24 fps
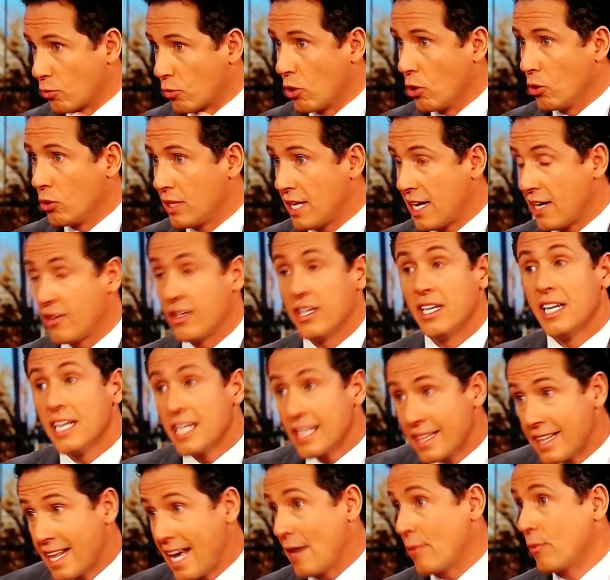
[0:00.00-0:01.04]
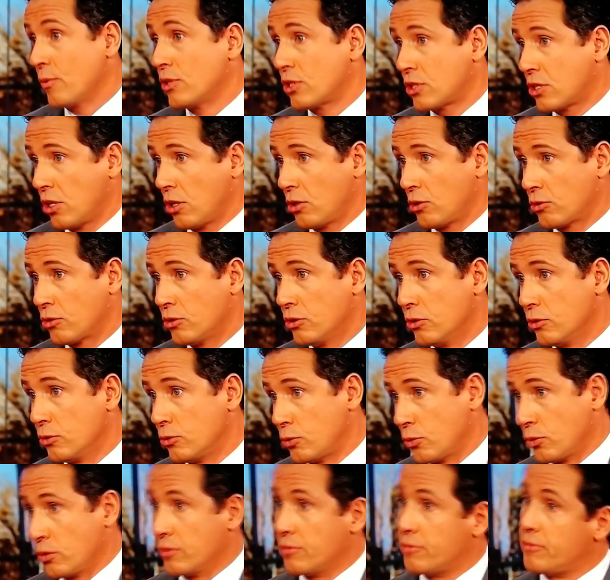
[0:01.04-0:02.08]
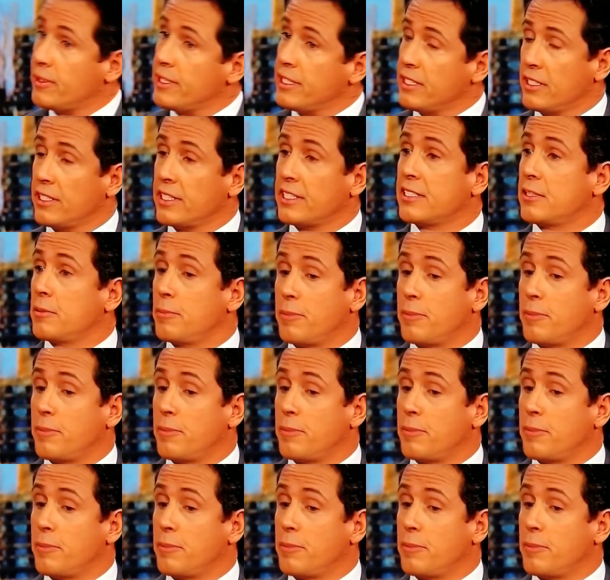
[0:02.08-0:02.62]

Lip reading: rollout, that was color neutral. The feelings